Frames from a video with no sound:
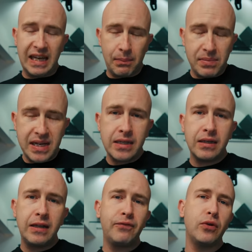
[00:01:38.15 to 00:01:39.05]

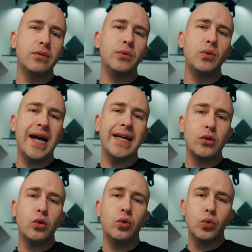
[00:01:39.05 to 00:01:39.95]
immediately foldable at
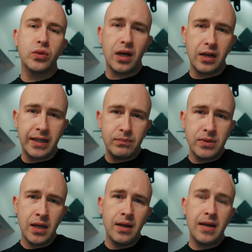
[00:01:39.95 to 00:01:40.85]
all times